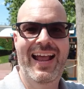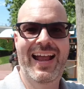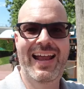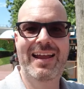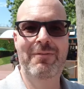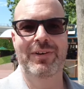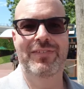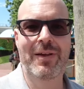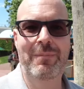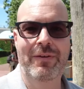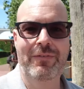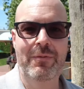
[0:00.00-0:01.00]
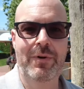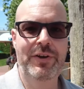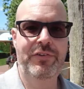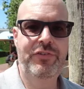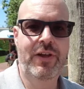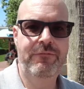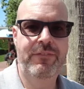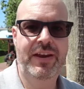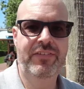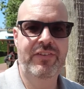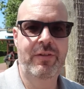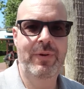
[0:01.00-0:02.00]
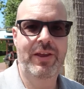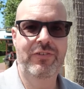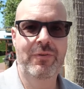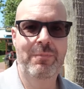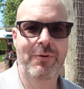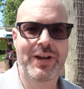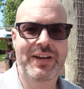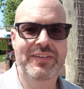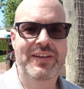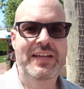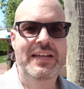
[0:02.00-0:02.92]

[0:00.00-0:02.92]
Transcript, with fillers: Hey, what's up everyone? Jeff exclamation point.